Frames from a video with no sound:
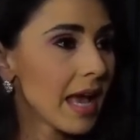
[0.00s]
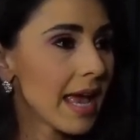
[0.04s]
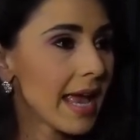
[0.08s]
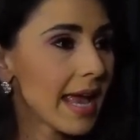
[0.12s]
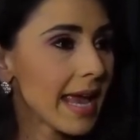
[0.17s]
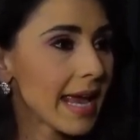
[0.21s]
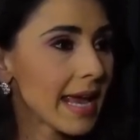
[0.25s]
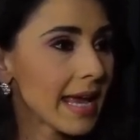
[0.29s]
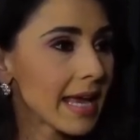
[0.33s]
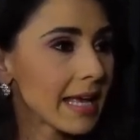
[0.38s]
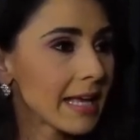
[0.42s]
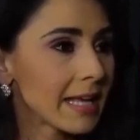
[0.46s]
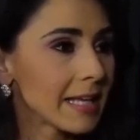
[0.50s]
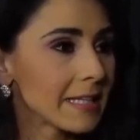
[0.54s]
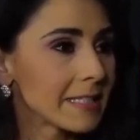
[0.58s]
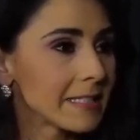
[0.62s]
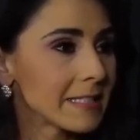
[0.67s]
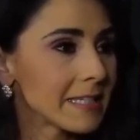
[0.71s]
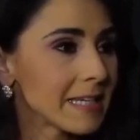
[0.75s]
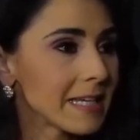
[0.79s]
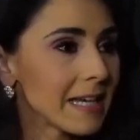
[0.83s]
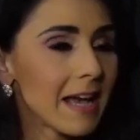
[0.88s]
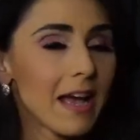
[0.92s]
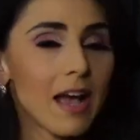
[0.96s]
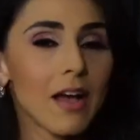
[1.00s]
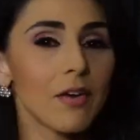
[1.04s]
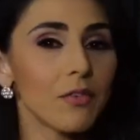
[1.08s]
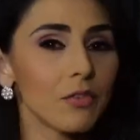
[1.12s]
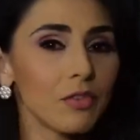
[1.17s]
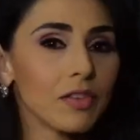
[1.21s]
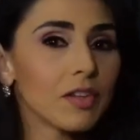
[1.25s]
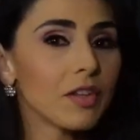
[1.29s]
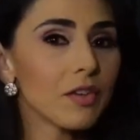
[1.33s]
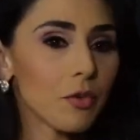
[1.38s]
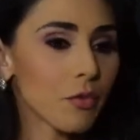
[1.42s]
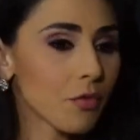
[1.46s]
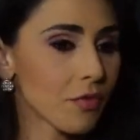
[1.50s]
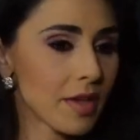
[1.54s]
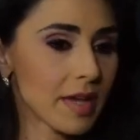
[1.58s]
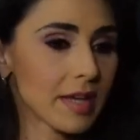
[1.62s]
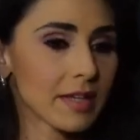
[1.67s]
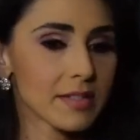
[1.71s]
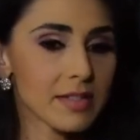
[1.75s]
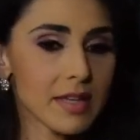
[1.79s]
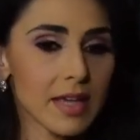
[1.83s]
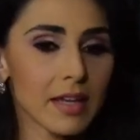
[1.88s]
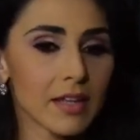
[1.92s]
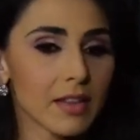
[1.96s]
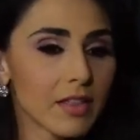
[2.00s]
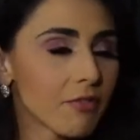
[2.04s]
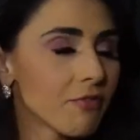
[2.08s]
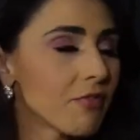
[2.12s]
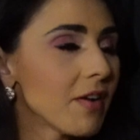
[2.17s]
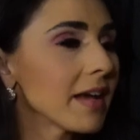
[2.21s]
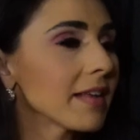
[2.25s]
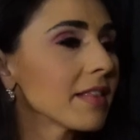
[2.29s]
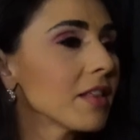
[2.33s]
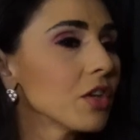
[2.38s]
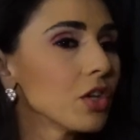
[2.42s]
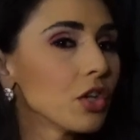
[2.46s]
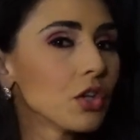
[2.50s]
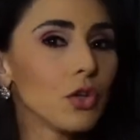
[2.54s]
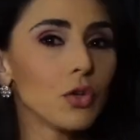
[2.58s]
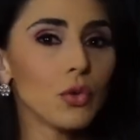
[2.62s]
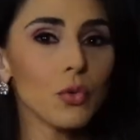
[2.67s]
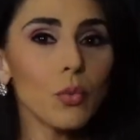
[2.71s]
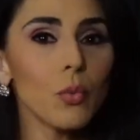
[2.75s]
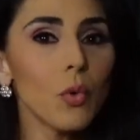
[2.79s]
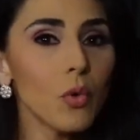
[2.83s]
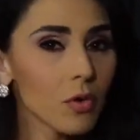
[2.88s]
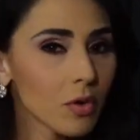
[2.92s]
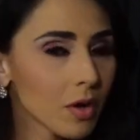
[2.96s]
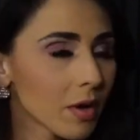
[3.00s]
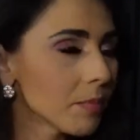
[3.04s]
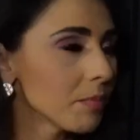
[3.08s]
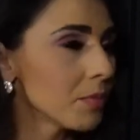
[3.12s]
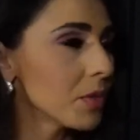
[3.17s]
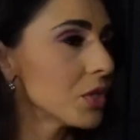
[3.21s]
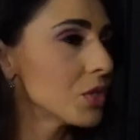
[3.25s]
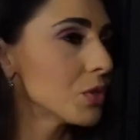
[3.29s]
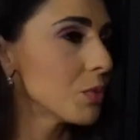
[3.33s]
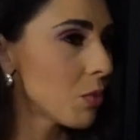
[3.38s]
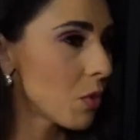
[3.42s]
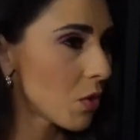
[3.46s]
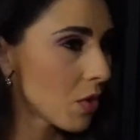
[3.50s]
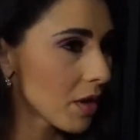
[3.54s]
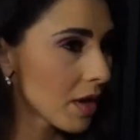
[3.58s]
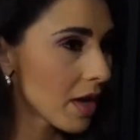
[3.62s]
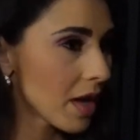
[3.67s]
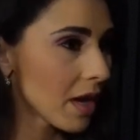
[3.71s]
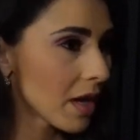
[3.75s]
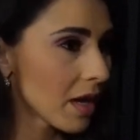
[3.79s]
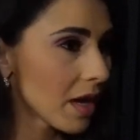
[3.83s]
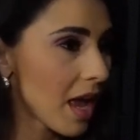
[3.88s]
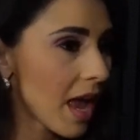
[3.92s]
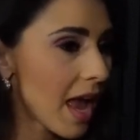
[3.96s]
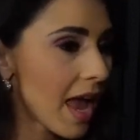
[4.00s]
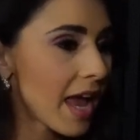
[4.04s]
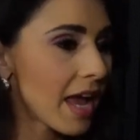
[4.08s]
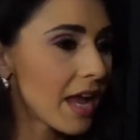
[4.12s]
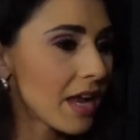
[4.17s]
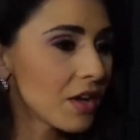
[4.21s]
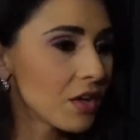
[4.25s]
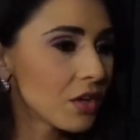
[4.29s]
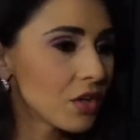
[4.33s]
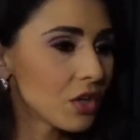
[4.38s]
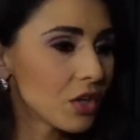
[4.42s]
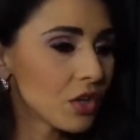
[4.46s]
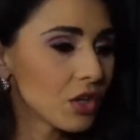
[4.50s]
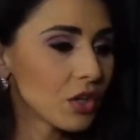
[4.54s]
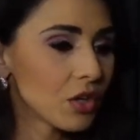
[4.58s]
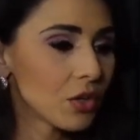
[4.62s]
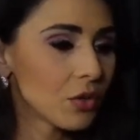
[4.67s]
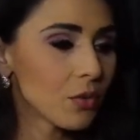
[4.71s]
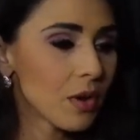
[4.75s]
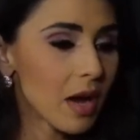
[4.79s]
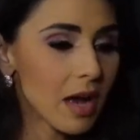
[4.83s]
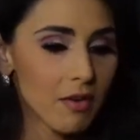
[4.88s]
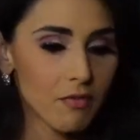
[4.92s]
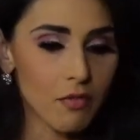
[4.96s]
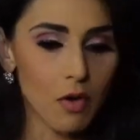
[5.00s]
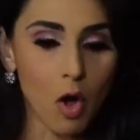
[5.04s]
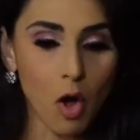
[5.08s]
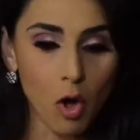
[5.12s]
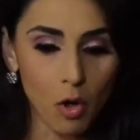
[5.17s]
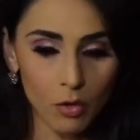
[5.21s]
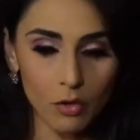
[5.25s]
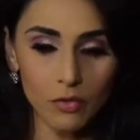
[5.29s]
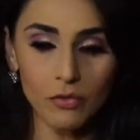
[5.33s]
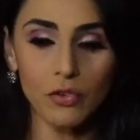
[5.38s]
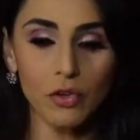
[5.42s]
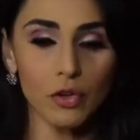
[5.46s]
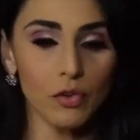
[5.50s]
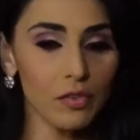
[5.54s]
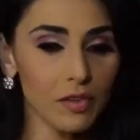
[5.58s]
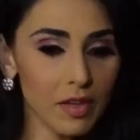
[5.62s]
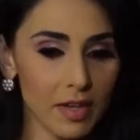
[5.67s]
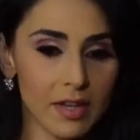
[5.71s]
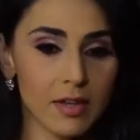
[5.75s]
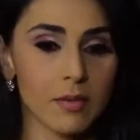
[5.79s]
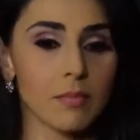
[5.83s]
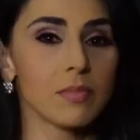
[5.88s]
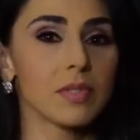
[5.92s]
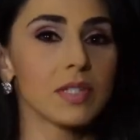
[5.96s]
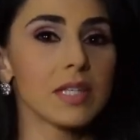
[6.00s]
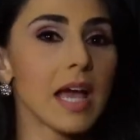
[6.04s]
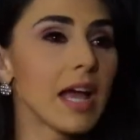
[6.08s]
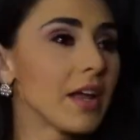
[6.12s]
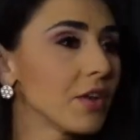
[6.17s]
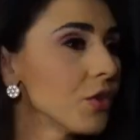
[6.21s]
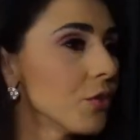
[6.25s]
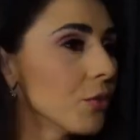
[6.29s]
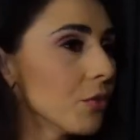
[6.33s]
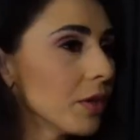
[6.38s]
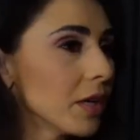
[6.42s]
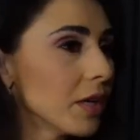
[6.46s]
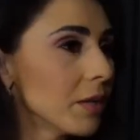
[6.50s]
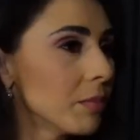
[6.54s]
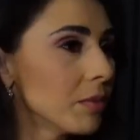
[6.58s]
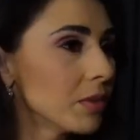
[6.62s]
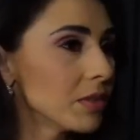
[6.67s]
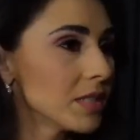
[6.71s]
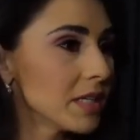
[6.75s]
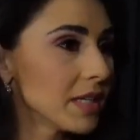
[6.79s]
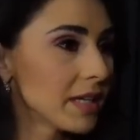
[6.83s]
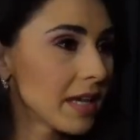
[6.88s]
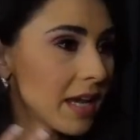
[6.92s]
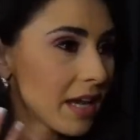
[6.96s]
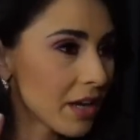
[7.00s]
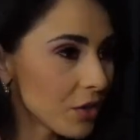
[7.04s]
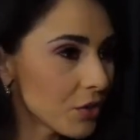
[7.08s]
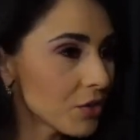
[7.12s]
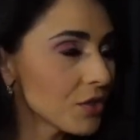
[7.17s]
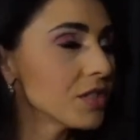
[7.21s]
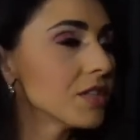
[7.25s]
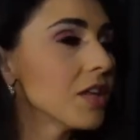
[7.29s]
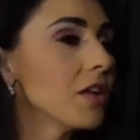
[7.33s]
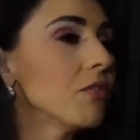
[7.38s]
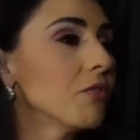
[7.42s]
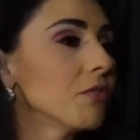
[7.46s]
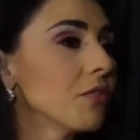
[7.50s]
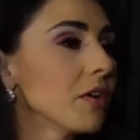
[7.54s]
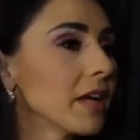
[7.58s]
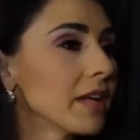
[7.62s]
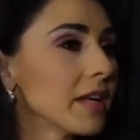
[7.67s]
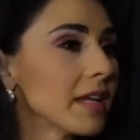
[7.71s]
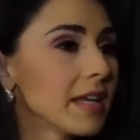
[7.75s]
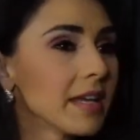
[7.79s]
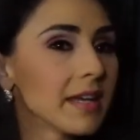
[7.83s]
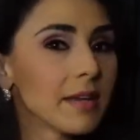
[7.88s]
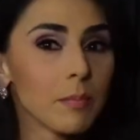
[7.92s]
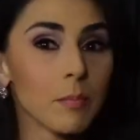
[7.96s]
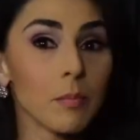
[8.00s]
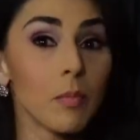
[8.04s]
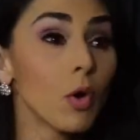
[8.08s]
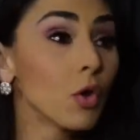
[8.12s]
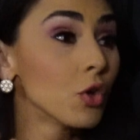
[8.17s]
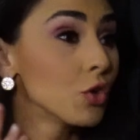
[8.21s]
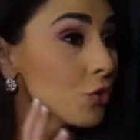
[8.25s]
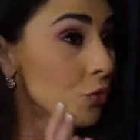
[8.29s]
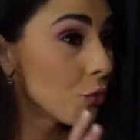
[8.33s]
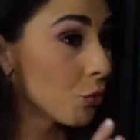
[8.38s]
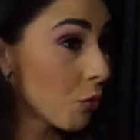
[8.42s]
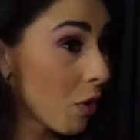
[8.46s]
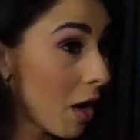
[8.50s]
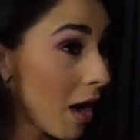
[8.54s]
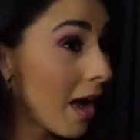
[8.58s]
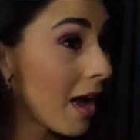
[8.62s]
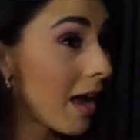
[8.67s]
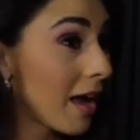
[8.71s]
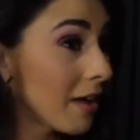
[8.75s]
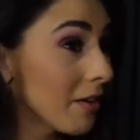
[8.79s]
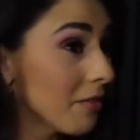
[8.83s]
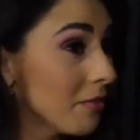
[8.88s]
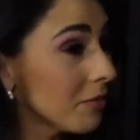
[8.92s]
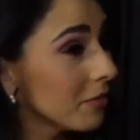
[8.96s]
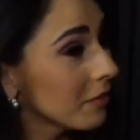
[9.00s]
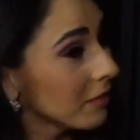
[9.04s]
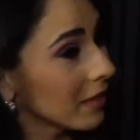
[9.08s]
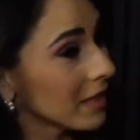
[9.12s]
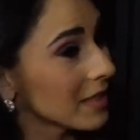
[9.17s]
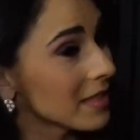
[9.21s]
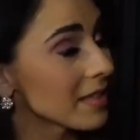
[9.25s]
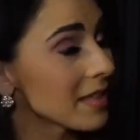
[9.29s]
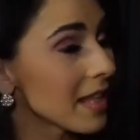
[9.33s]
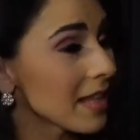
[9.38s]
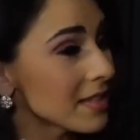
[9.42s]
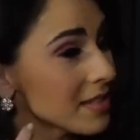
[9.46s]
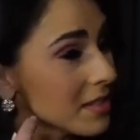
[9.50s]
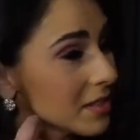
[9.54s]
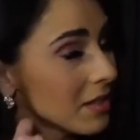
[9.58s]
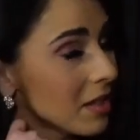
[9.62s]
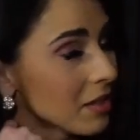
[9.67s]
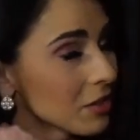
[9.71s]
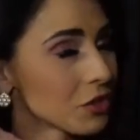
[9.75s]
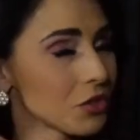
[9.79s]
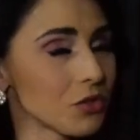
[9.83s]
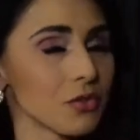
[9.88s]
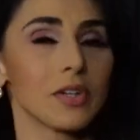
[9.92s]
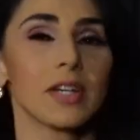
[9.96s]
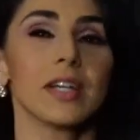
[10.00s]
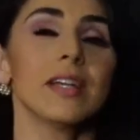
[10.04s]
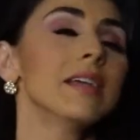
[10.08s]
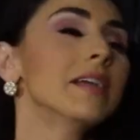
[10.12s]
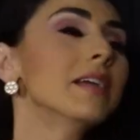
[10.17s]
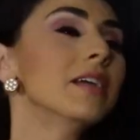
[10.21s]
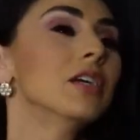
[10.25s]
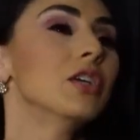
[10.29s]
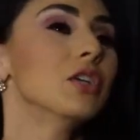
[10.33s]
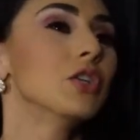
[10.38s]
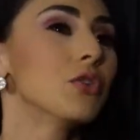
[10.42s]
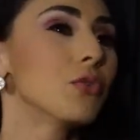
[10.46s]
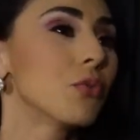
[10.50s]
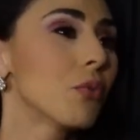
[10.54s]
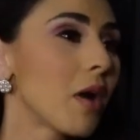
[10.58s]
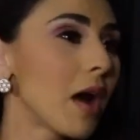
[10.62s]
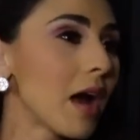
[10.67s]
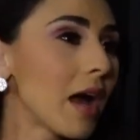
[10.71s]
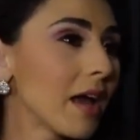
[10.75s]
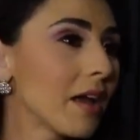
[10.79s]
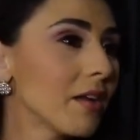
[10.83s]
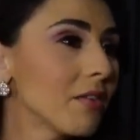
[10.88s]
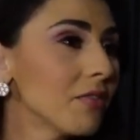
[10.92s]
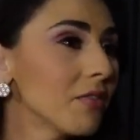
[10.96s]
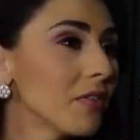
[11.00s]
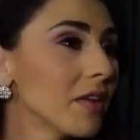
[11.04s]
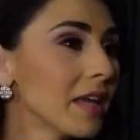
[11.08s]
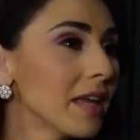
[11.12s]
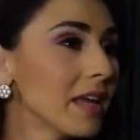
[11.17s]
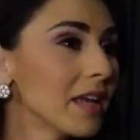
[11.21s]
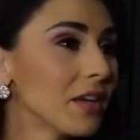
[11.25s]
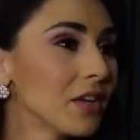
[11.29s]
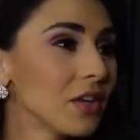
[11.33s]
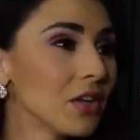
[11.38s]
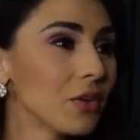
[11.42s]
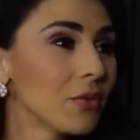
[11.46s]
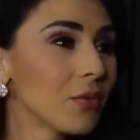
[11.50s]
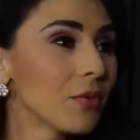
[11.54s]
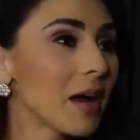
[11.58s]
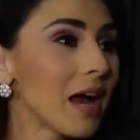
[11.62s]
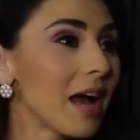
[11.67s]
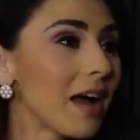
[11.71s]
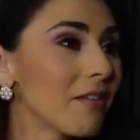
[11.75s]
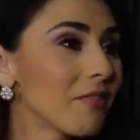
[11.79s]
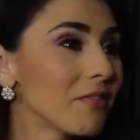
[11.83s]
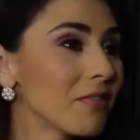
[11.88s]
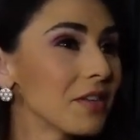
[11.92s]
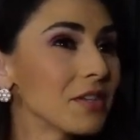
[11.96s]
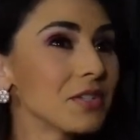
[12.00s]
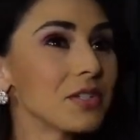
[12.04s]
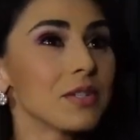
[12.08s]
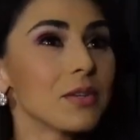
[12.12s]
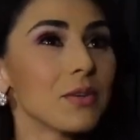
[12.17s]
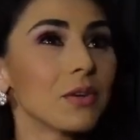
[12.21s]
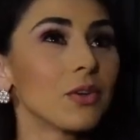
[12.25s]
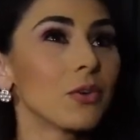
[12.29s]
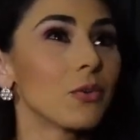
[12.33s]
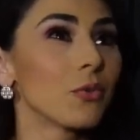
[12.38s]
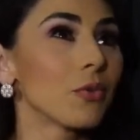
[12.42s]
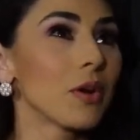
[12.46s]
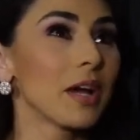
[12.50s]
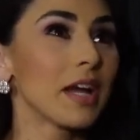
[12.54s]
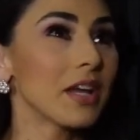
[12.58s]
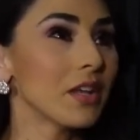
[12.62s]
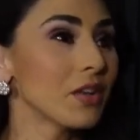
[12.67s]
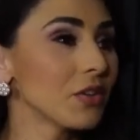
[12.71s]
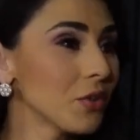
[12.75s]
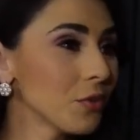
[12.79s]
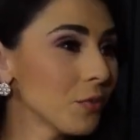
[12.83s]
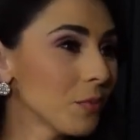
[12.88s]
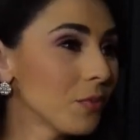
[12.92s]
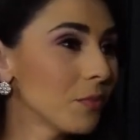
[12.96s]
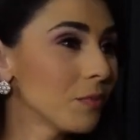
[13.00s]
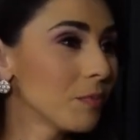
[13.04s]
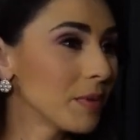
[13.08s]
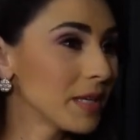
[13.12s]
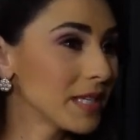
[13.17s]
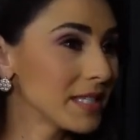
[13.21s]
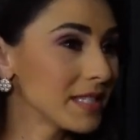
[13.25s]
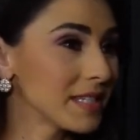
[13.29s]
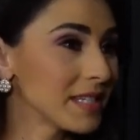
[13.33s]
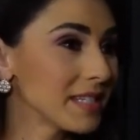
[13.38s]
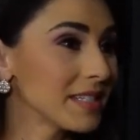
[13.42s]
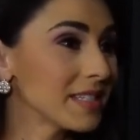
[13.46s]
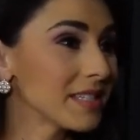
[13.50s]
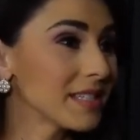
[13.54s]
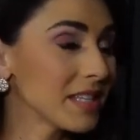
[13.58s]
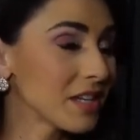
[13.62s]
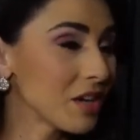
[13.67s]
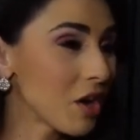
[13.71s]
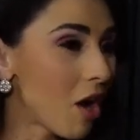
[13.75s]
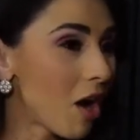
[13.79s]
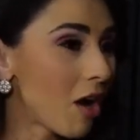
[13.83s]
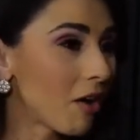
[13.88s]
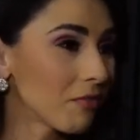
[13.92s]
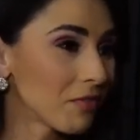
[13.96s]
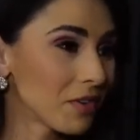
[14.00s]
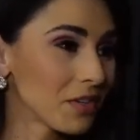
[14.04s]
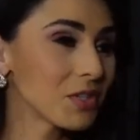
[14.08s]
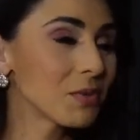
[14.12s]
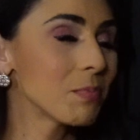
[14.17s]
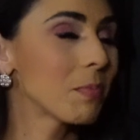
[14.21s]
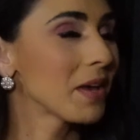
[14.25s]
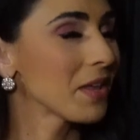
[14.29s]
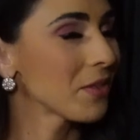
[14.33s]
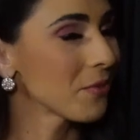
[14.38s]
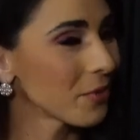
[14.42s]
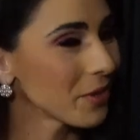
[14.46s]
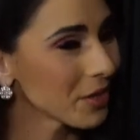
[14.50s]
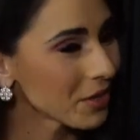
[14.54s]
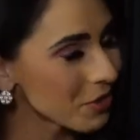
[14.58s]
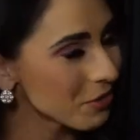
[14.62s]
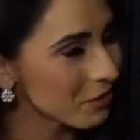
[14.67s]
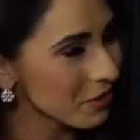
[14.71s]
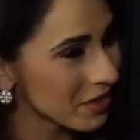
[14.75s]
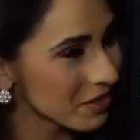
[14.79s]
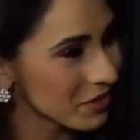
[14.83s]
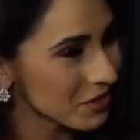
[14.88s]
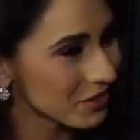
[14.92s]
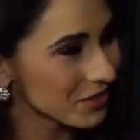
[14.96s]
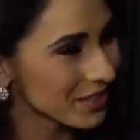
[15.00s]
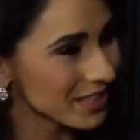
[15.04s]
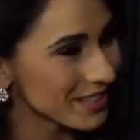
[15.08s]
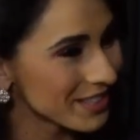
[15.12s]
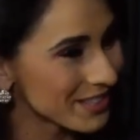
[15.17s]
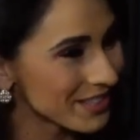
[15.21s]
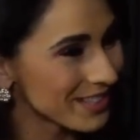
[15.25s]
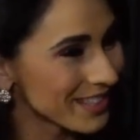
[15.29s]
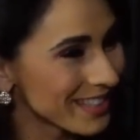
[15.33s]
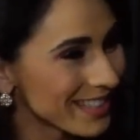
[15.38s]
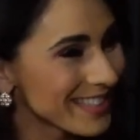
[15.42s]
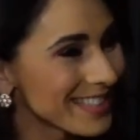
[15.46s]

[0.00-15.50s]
And little things like the fact that you woke up this morning and you have all of your limbs and you were able to get yourself ready, drive, like that's a luxury, drive. You have this great new business and office, by the way, congratulations.